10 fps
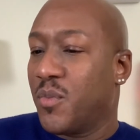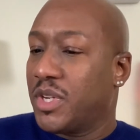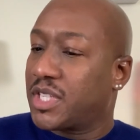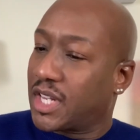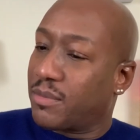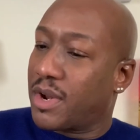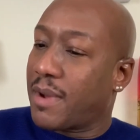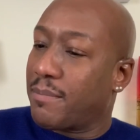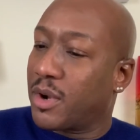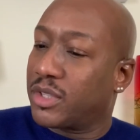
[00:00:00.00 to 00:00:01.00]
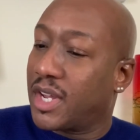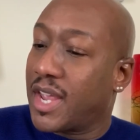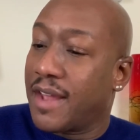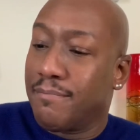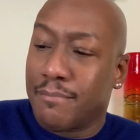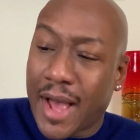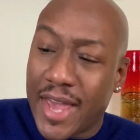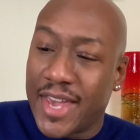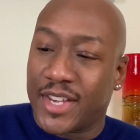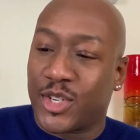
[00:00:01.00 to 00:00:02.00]
we celebrated my birthday and
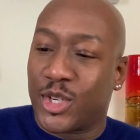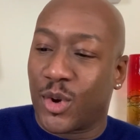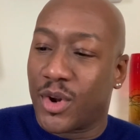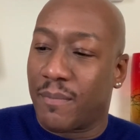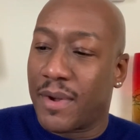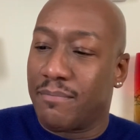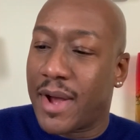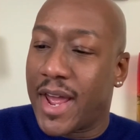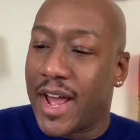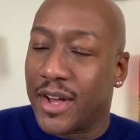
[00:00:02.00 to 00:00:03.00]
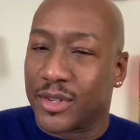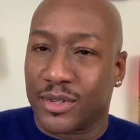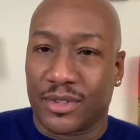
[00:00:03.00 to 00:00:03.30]
my ex showed up at my house.